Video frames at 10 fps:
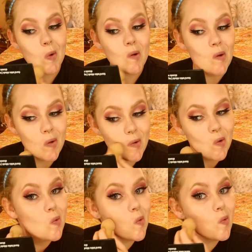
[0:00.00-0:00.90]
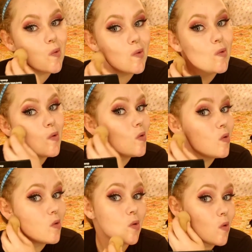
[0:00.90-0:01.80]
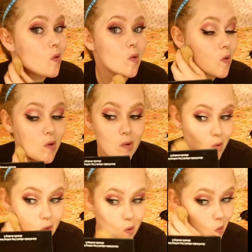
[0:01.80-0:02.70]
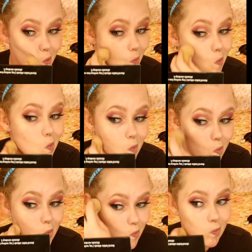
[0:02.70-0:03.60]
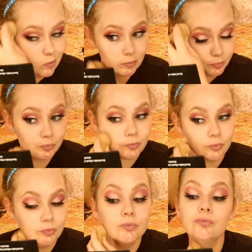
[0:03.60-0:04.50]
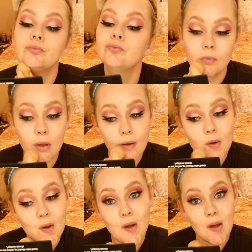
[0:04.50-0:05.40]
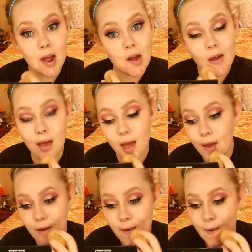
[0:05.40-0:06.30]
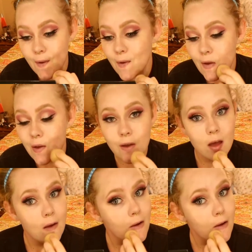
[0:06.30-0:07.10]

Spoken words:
So it seems like it's a really light foundation color for me until I really start to build the rest of my products around it.